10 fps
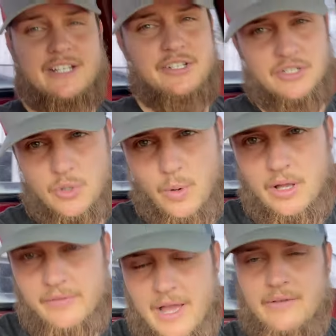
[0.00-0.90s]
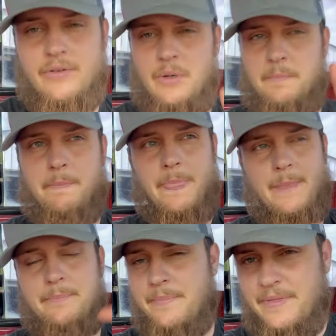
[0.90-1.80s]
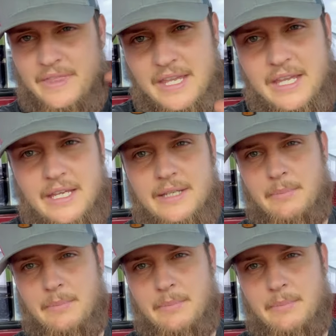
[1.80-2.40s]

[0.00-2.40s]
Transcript: gen 12 valve, the